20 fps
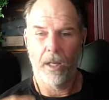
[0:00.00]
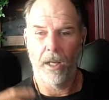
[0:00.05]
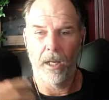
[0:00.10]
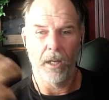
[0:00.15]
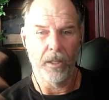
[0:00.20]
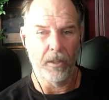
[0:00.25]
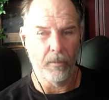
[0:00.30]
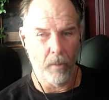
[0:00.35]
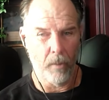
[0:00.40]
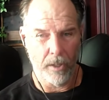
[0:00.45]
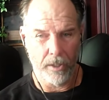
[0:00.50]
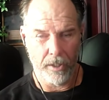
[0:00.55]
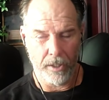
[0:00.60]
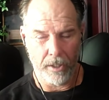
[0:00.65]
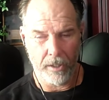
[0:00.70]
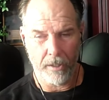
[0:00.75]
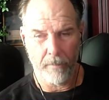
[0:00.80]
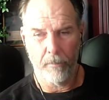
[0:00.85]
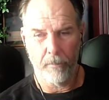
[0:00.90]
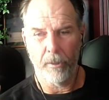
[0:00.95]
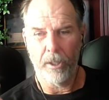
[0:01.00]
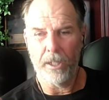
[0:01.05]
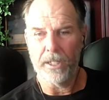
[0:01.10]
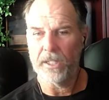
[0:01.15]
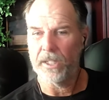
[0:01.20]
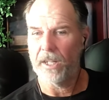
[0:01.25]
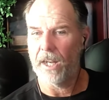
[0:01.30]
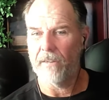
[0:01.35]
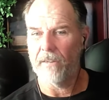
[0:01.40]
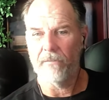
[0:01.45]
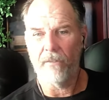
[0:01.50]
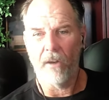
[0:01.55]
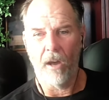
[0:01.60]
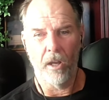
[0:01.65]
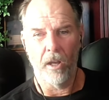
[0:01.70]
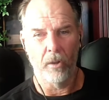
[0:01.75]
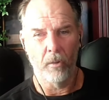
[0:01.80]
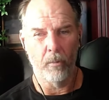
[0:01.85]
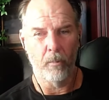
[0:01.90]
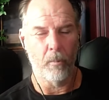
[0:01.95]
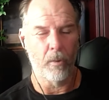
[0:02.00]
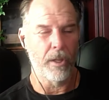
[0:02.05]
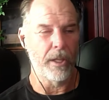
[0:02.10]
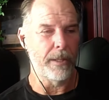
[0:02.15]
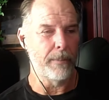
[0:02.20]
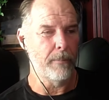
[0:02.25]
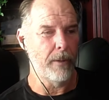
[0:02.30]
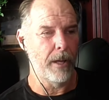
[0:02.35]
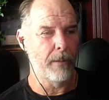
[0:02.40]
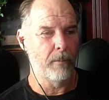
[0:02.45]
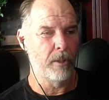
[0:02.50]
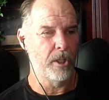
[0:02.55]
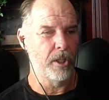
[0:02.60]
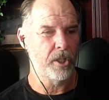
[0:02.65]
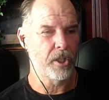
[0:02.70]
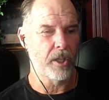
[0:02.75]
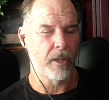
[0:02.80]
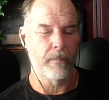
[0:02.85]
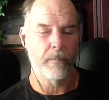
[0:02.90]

On the one place that I followed where they published